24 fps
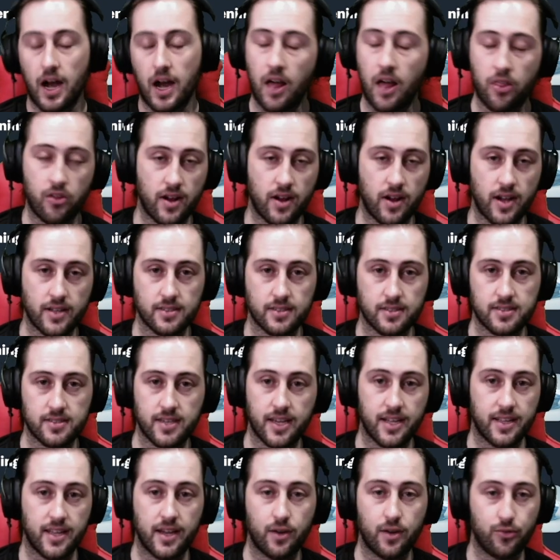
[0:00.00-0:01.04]
Other actors
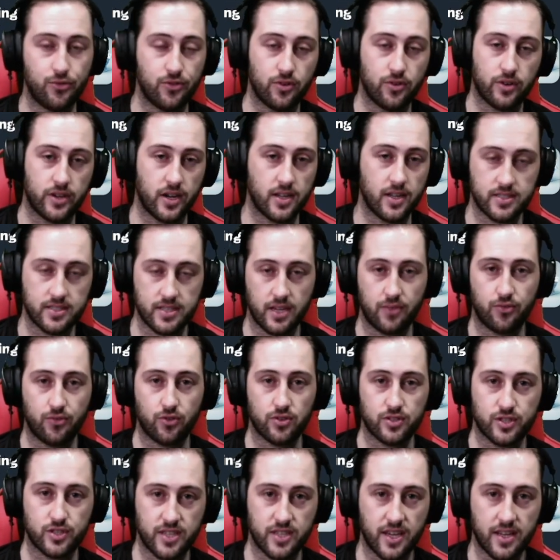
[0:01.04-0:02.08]
saying they were feeling unsafe
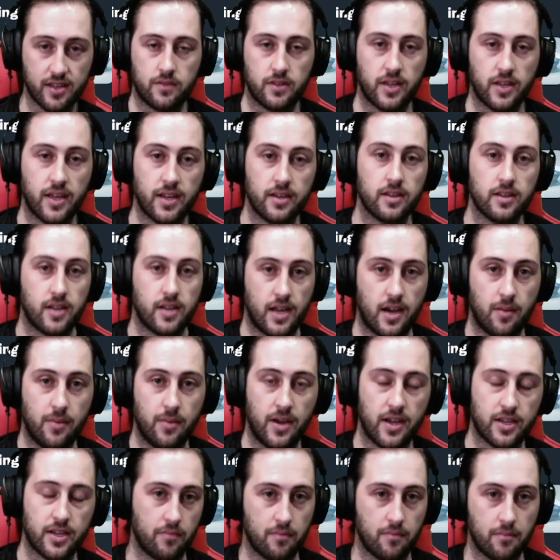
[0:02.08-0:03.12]
on set. Then how
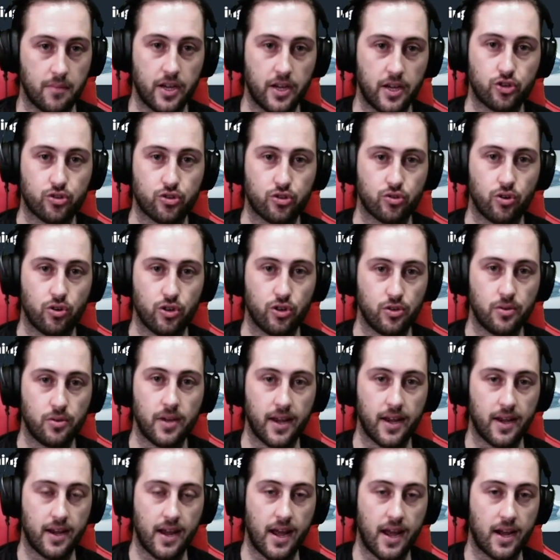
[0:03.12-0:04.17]
about make sure you
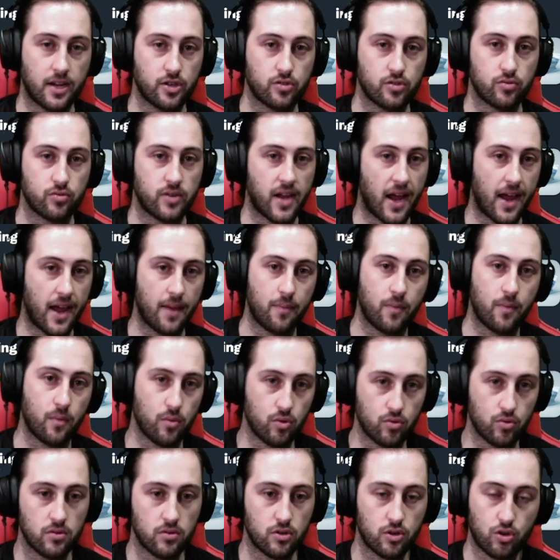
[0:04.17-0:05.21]
get an actual
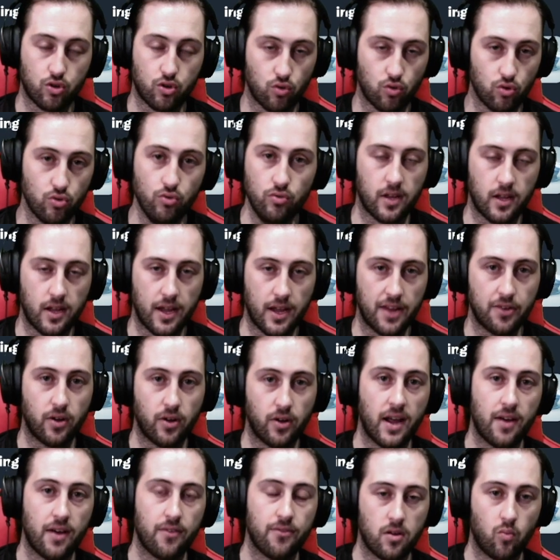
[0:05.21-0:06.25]
capable crew and
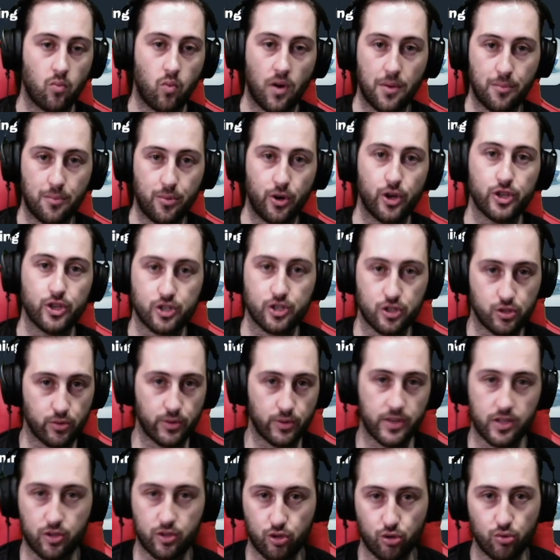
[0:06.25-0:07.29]
not have one person
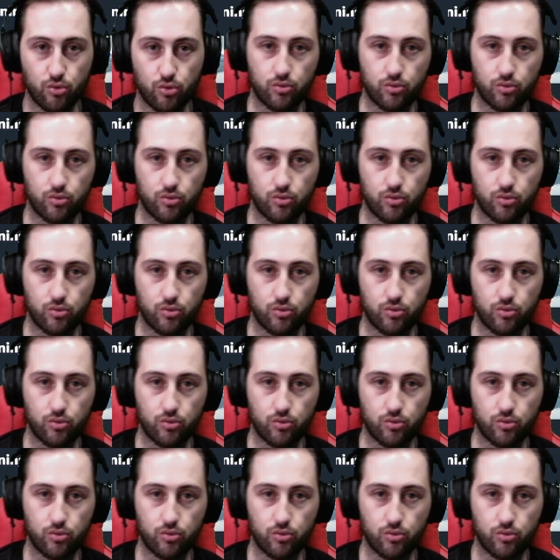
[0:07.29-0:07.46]
doing two